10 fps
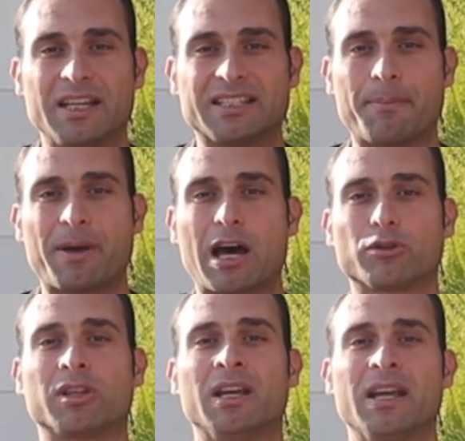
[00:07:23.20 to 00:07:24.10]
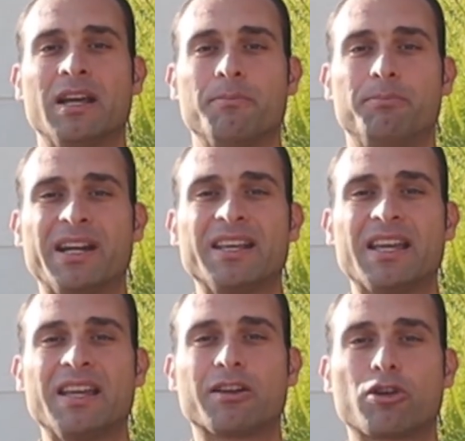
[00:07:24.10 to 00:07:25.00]
is about
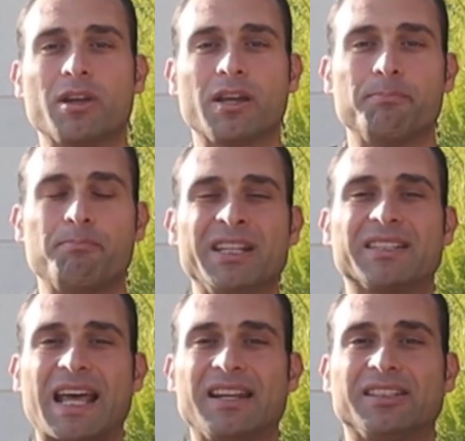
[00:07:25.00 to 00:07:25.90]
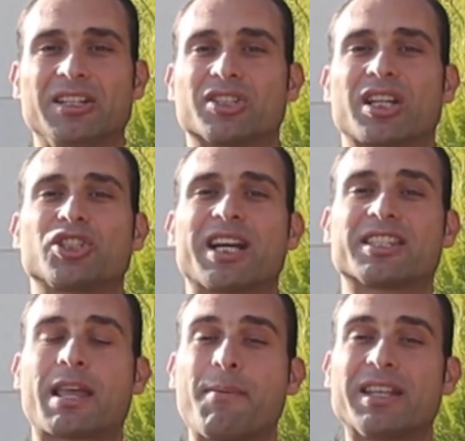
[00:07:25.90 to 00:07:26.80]
bringing mentalities such
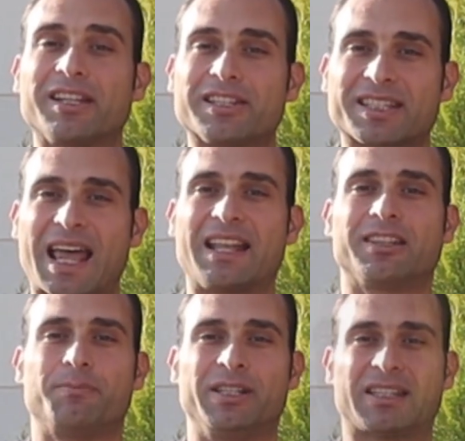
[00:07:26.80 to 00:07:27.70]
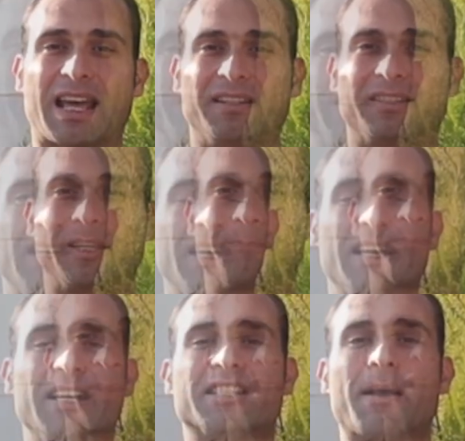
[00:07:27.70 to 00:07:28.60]
as the Mittelstand mentality.
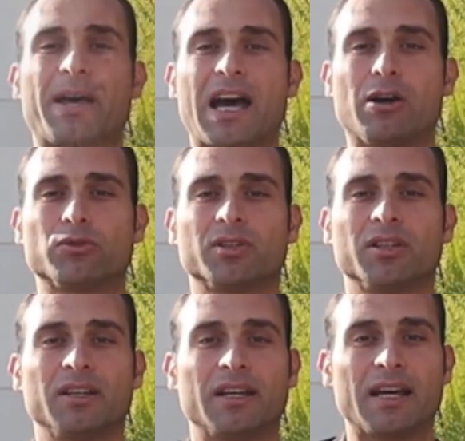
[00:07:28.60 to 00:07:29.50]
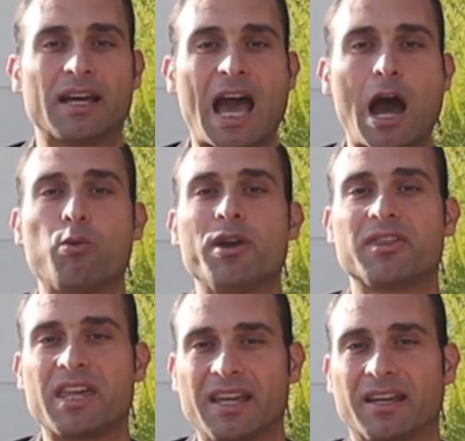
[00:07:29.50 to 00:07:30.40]
It's about how we
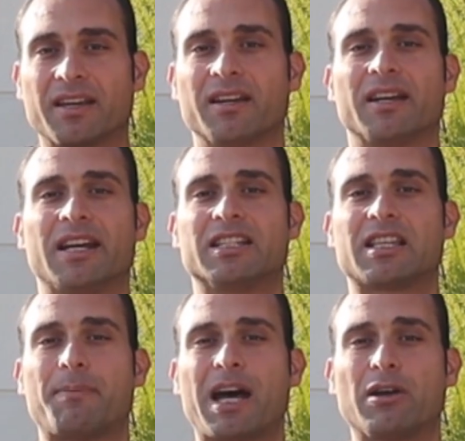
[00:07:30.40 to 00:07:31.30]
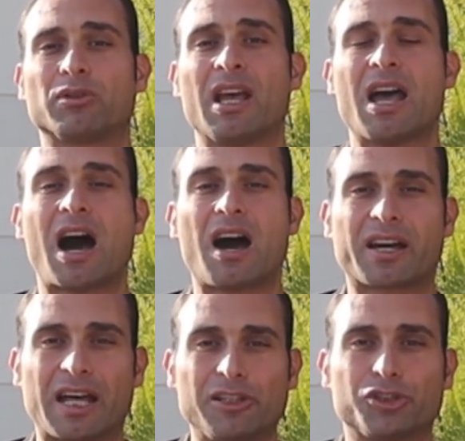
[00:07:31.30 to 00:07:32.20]
think. It's about a
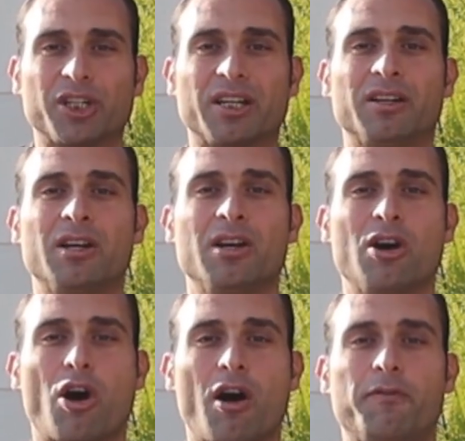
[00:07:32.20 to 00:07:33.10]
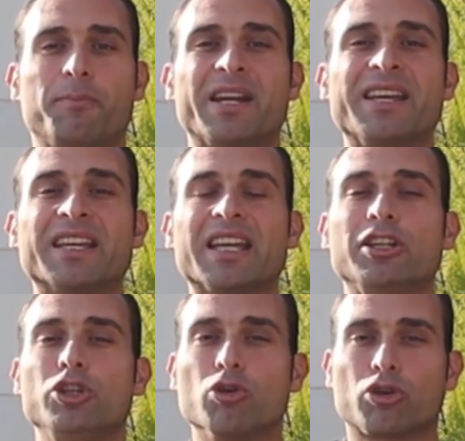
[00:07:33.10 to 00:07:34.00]
culture of
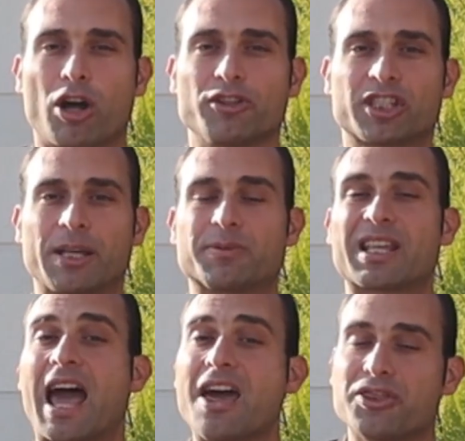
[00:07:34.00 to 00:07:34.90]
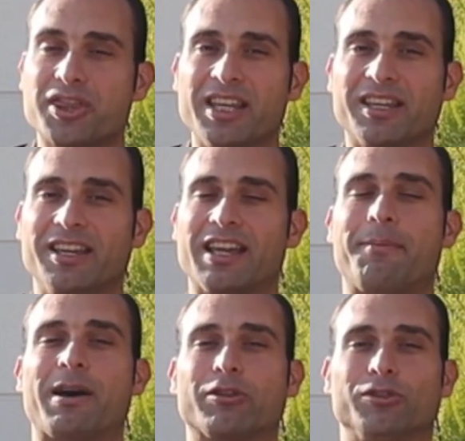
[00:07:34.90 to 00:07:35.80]
bringing new concepts and thinking
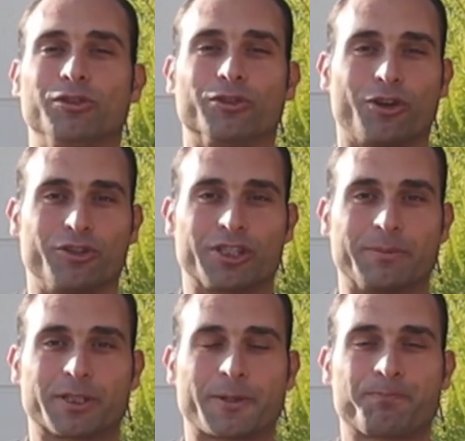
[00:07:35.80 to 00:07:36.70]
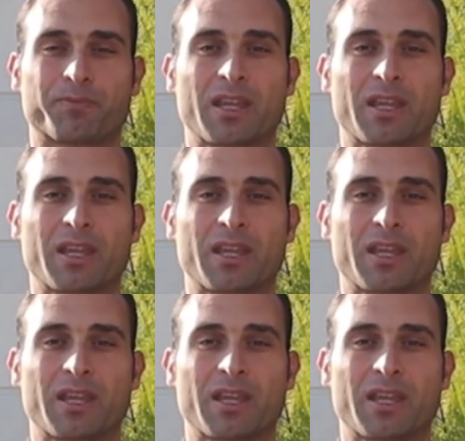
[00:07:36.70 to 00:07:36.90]
about new concepts.